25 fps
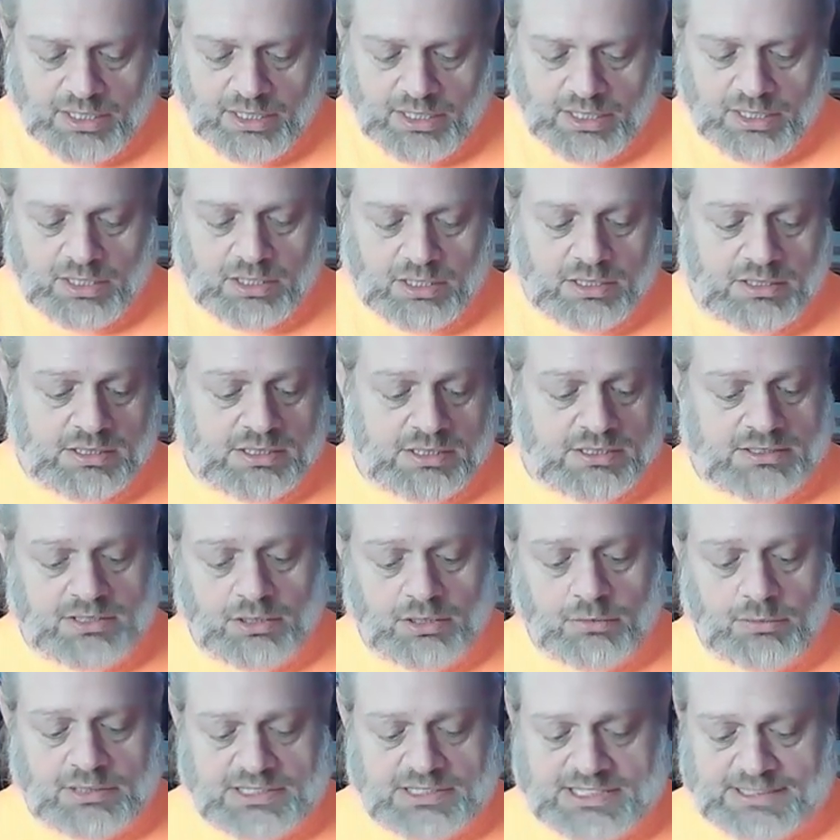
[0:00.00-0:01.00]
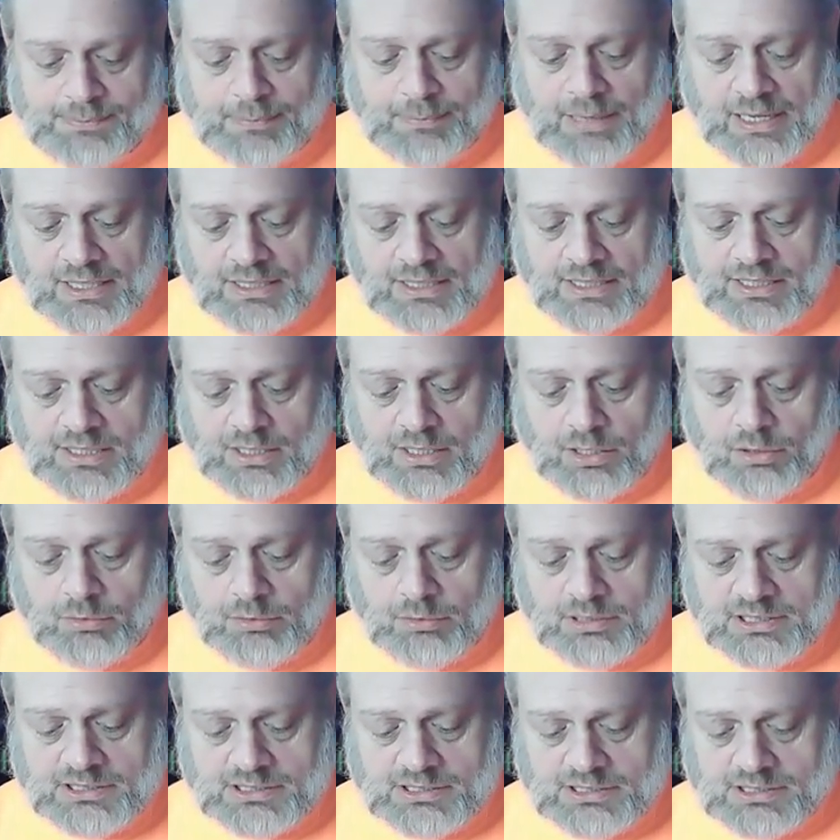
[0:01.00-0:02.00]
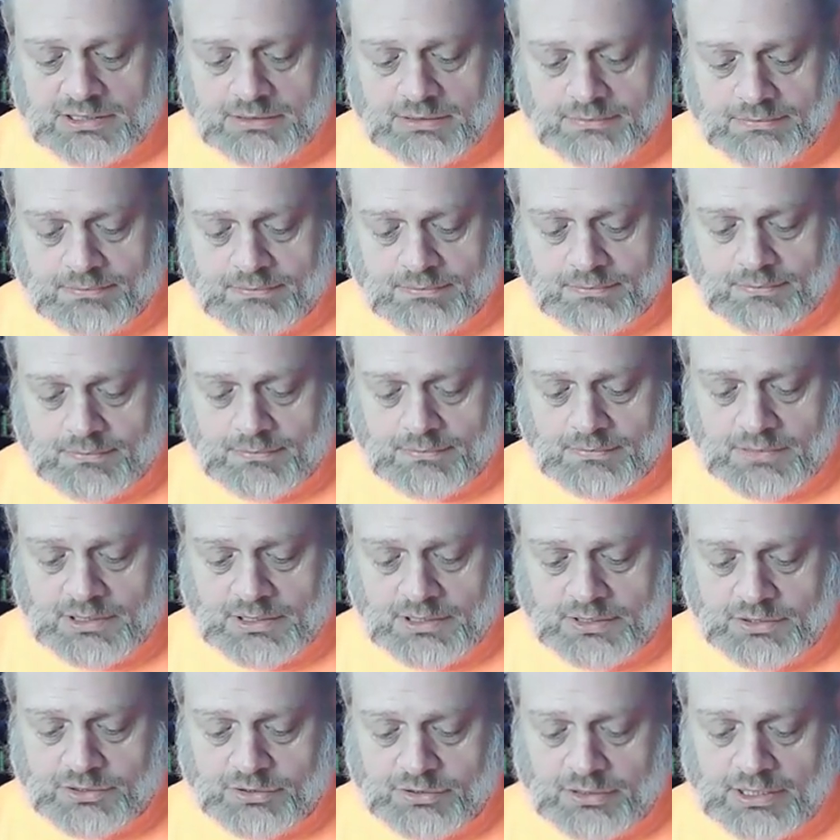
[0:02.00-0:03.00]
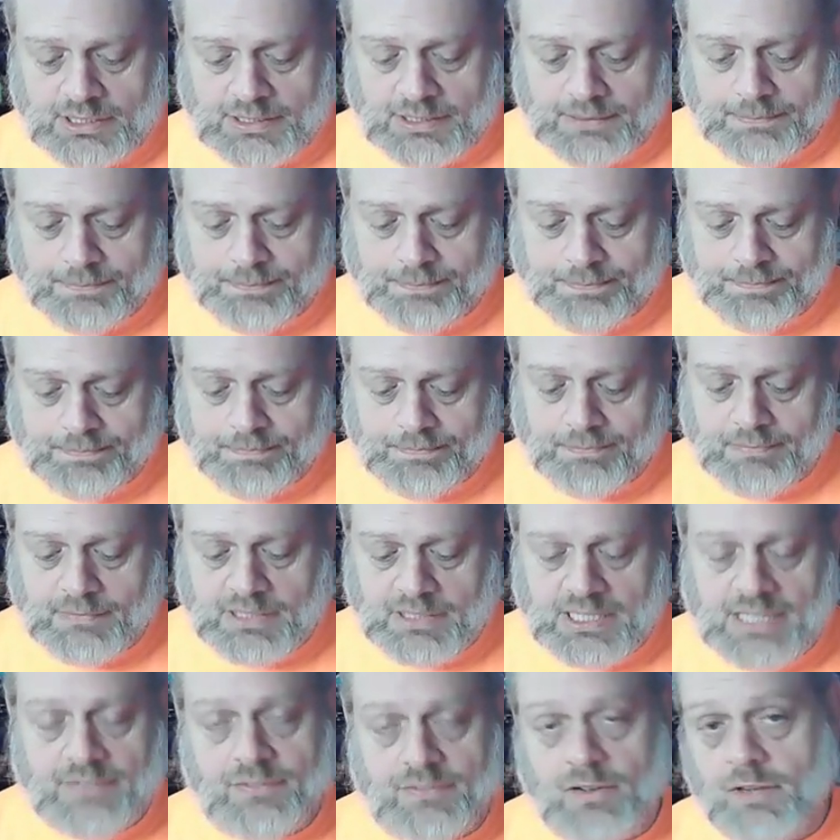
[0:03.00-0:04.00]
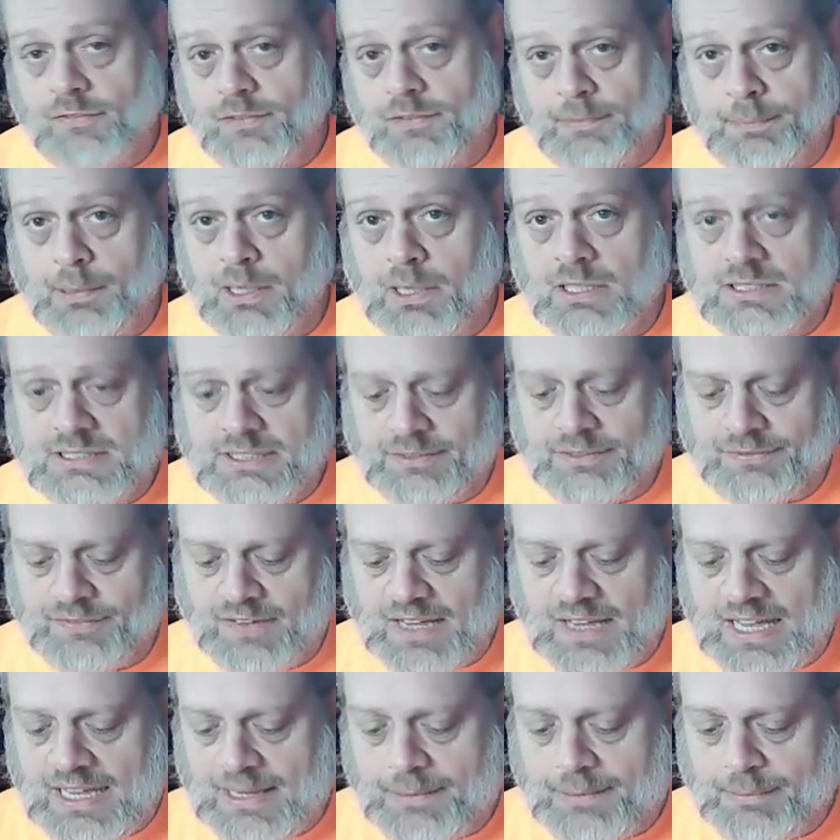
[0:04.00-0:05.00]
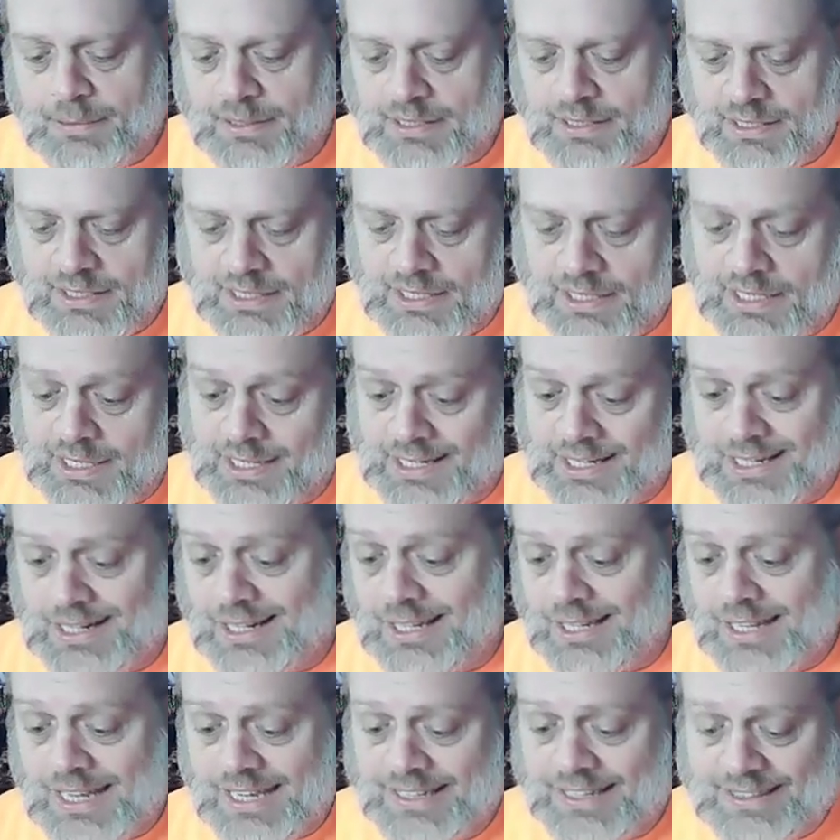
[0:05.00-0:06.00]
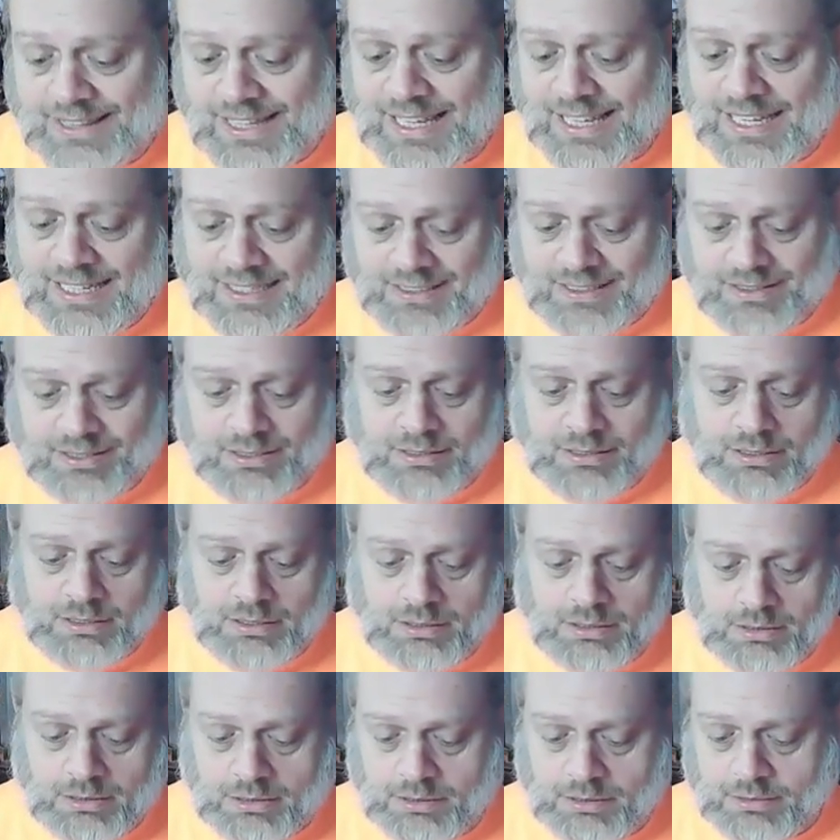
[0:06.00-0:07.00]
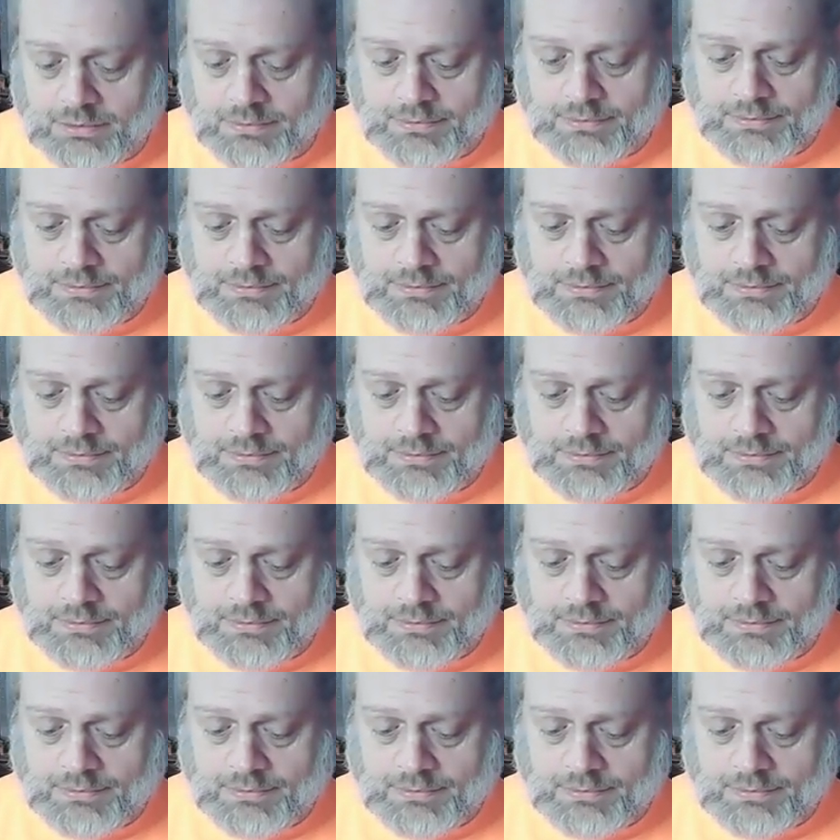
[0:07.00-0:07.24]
he, he's always smiling and always uh, trying to give off a positive vibe and I like that. Uh,